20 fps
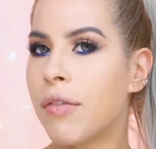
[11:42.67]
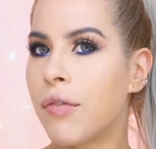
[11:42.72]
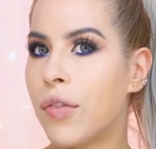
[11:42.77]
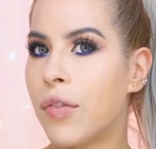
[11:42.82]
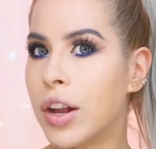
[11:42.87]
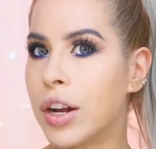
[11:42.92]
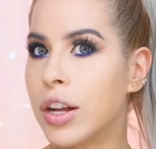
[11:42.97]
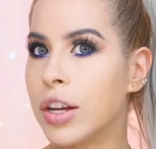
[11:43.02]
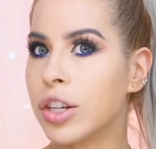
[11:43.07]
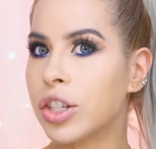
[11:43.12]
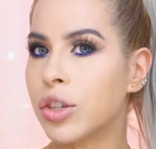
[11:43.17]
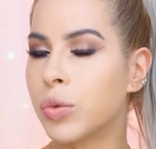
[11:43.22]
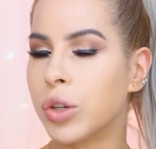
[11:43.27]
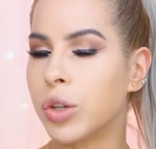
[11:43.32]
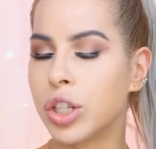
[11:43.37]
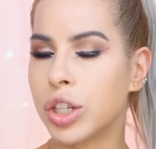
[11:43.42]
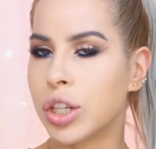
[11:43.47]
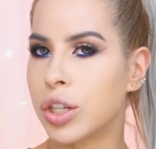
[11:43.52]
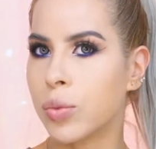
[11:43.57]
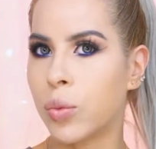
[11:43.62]
finish,
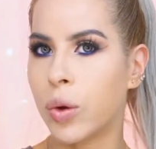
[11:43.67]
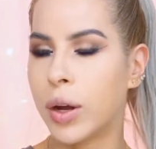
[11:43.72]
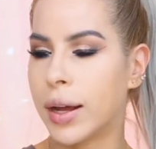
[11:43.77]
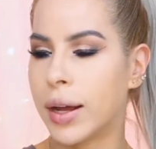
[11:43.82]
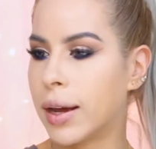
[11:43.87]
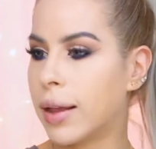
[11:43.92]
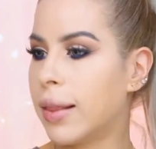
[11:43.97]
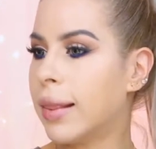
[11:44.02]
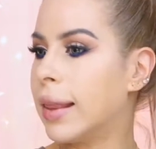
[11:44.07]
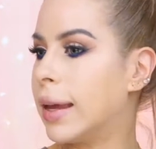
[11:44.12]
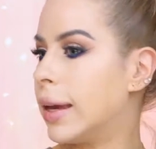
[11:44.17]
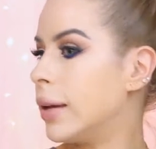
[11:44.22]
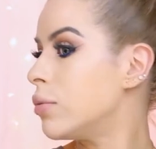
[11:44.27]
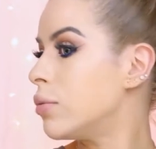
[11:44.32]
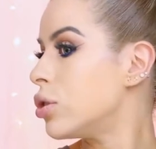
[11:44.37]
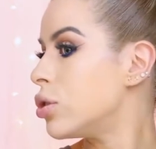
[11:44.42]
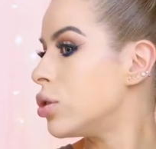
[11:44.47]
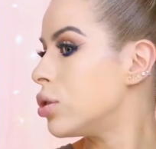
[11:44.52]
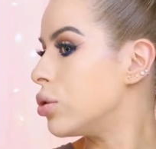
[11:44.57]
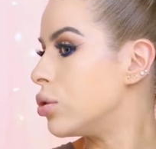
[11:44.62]
which is what it
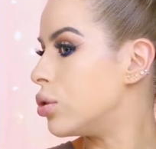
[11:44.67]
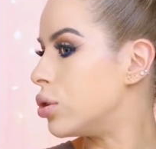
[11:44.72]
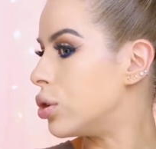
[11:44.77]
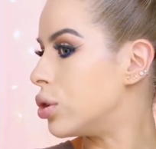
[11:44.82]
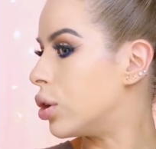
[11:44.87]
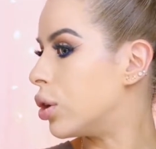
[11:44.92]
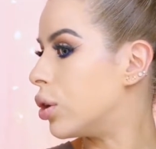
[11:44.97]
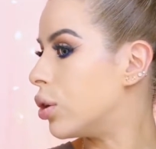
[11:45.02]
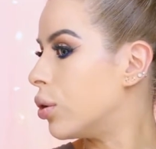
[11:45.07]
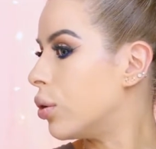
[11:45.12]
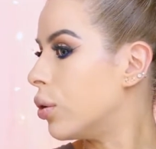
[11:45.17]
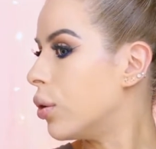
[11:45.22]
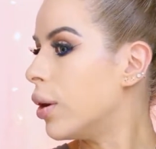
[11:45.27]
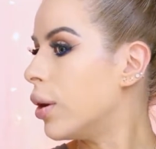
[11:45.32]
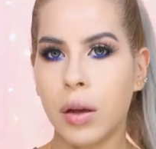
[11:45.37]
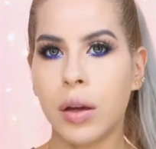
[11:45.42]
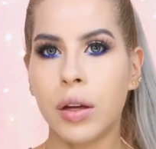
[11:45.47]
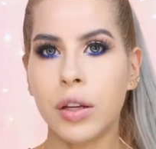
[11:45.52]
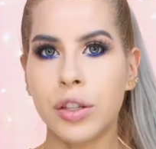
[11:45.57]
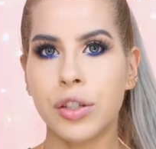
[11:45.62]
claims to do.
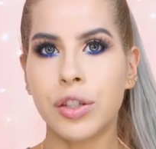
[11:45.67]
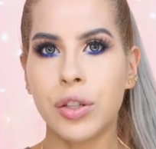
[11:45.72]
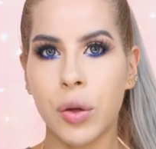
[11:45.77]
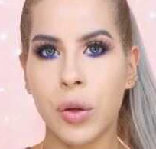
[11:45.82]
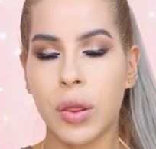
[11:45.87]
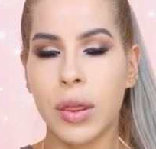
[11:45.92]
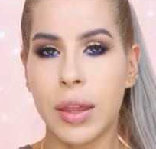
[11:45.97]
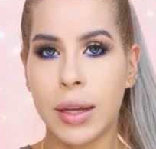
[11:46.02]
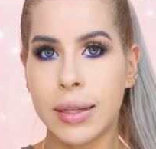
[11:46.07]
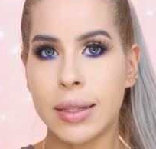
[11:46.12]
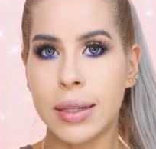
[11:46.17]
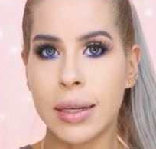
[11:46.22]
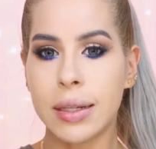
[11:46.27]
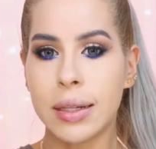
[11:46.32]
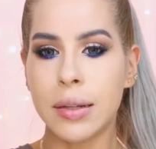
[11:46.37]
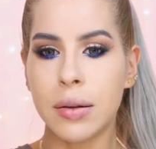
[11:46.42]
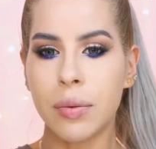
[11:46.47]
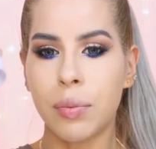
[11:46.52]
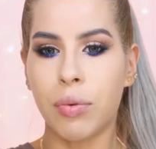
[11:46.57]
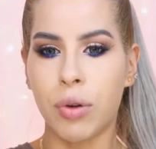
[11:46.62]
So this
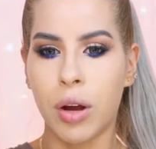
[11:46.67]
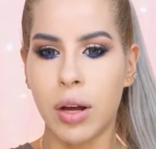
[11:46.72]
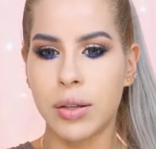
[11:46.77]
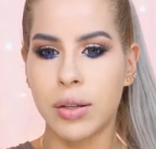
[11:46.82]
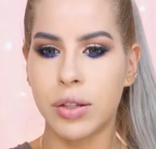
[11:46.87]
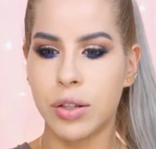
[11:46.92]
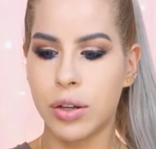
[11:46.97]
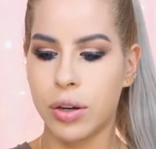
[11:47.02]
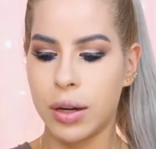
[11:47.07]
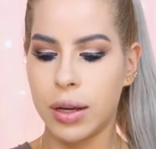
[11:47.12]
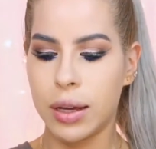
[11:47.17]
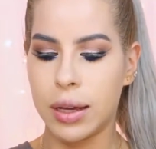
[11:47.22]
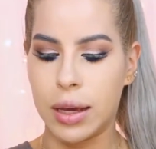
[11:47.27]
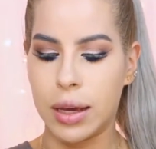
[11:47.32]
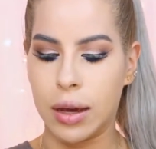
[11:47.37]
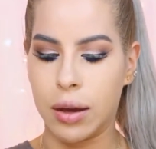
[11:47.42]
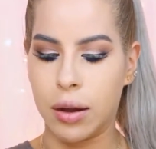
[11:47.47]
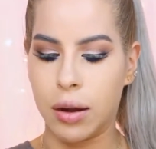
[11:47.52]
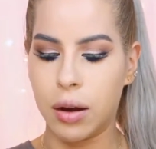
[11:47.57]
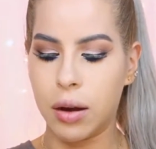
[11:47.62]
is the bronzer
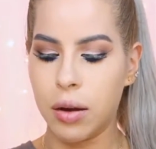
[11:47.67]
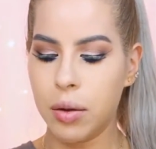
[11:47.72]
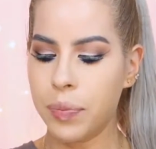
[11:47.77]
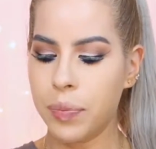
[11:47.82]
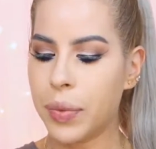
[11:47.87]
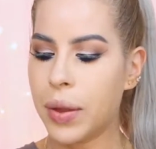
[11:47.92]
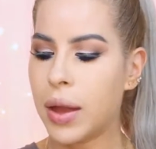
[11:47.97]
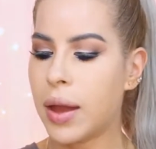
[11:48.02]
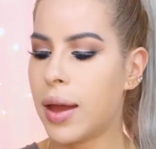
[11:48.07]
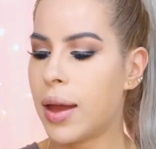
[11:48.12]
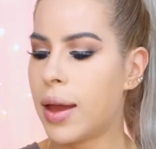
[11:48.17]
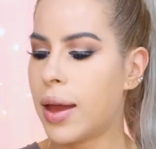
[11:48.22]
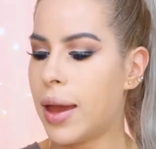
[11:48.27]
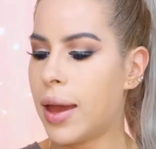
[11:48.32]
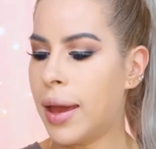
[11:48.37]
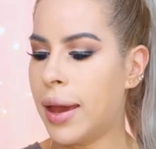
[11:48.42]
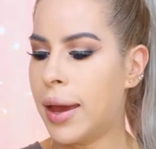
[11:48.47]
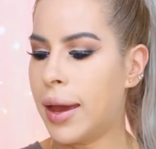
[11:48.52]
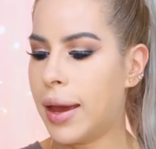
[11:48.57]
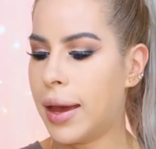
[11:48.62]
here,
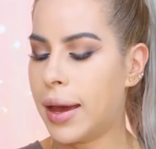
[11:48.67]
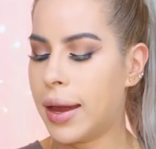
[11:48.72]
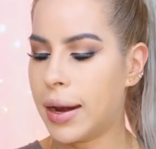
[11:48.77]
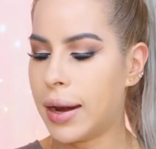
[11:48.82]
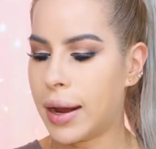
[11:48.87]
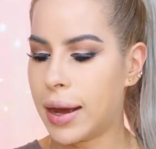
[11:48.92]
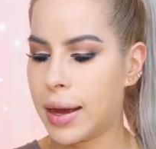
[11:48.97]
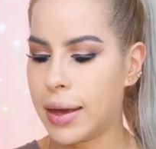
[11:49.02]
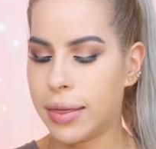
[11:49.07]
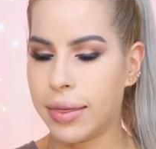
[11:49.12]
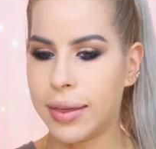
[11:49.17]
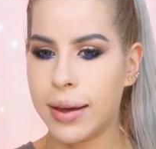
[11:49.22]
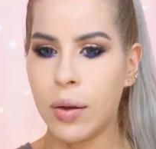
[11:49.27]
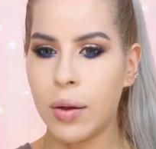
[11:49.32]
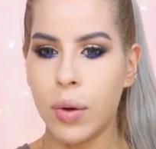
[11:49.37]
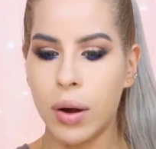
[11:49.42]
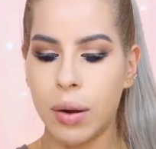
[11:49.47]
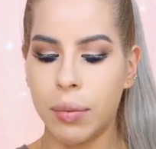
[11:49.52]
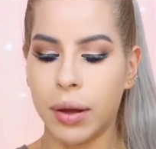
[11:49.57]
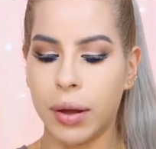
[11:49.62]
and I
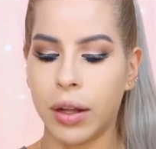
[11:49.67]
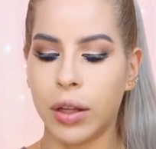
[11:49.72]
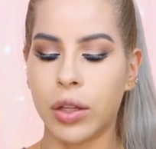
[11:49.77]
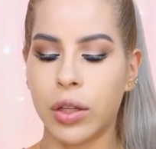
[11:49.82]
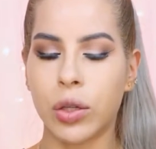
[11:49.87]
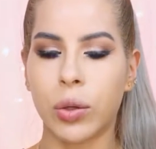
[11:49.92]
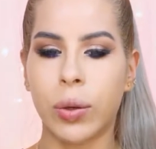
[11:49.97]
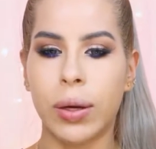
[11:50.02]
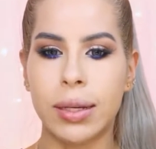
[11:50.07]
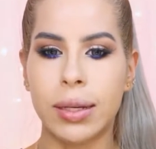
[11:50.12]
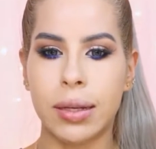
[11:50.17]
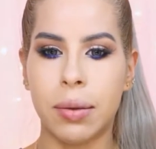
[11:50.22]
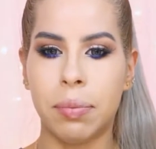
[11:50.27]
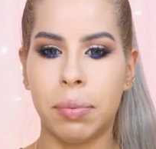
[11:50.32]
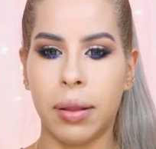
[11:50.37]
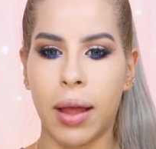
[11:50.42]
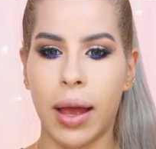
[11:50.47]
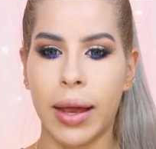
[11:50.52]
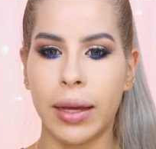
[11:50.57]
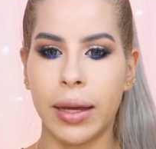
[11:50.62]
think what I'm going to do is
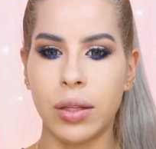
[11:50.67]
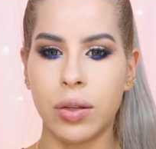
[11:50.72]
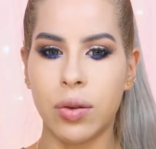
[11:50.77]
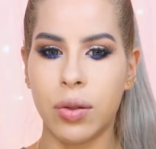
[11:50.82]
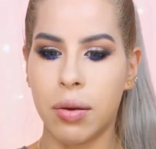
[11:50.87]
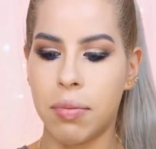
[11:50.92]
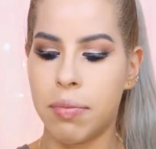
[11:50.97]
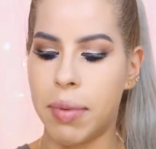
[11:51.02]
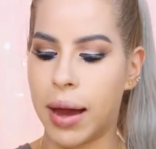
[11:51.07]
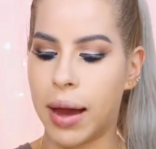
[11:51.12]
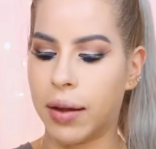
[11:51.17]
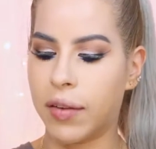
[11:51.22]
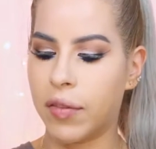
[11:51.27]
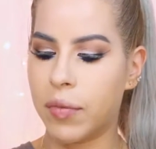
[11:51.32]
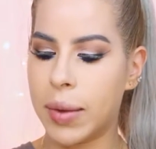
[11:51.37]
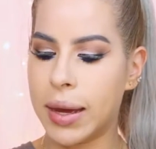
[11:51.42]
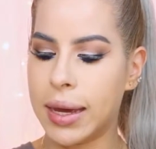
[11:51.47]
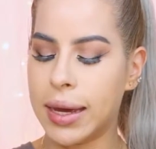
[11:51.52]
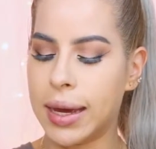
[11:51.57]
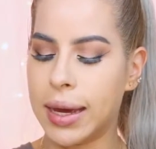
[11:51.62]
apply it to the back of
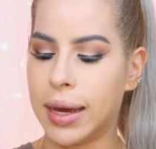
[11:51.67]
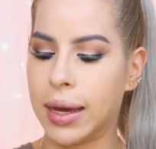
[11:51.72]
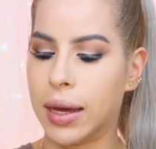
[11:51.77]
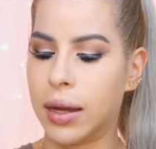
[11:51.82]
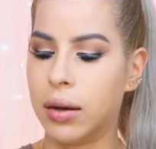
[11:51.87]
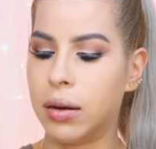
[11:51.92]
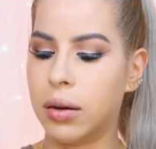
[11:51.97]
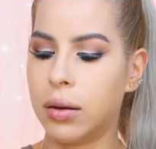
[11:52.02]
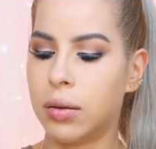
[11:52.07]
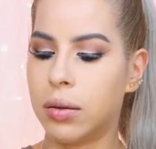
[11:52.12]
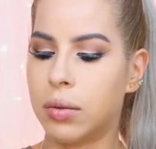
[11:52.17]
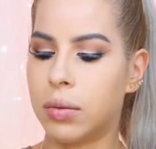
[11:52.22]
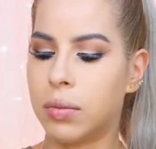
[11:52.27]
my hand.